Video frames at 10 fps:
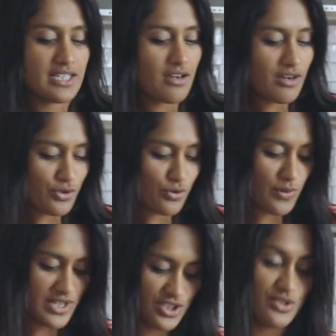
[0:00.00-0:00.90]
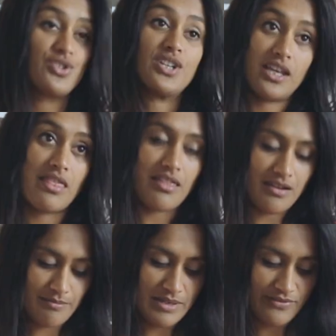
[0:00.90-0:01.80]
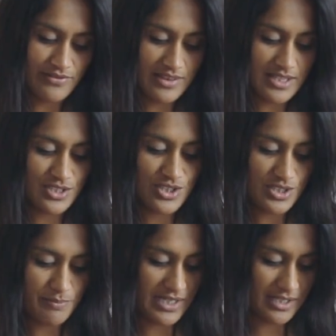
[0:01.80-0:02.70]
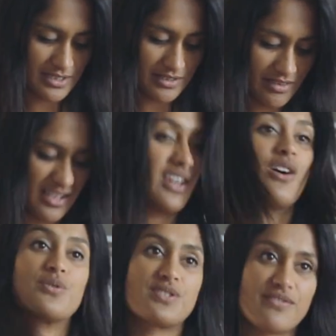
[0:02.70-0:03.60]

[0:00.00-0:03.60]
and I always use chicken thigh meat for this just because I think it holds